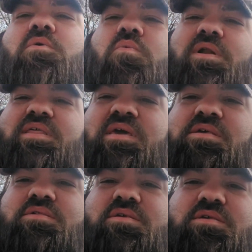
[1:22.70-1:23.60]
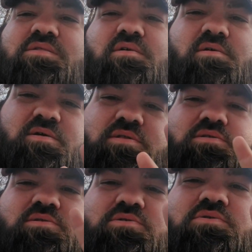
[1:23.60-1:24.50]
What it is, is
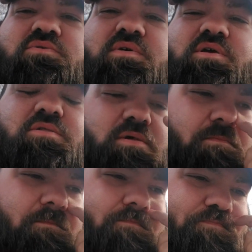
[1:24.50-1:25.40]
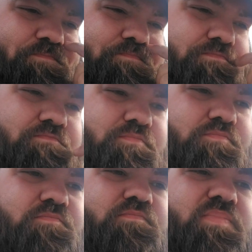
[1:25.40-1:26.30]
two things.
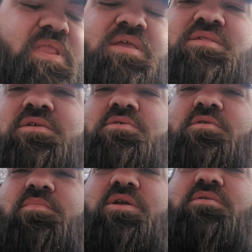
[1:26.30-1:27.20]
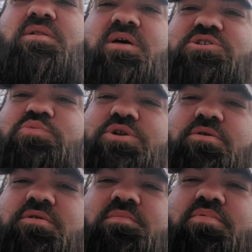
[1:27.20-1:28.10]
It's either going to be your clutch
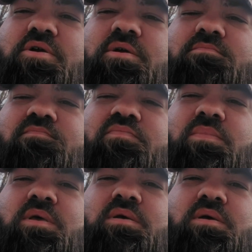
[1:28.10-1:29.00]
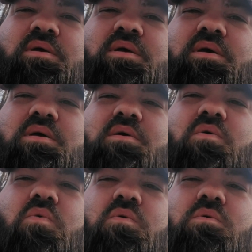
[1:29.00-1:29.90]
return spring
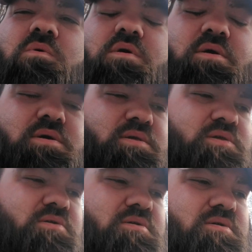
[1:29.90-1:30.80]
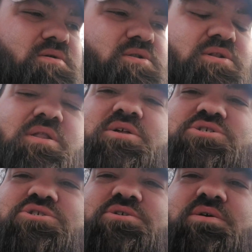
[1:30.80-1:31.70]
or your
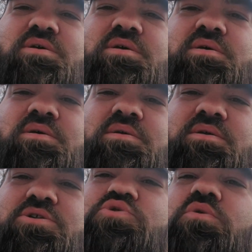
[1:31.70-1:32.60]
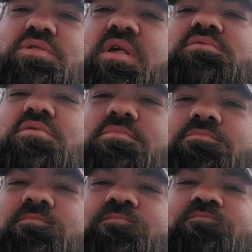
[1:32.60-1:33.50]
clutch control sensor.
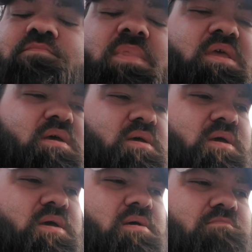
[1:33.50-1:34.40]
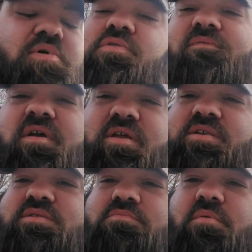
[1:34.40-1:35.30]
Both are very
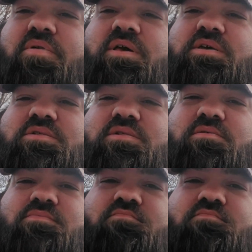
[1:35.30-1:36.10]
easy to replace.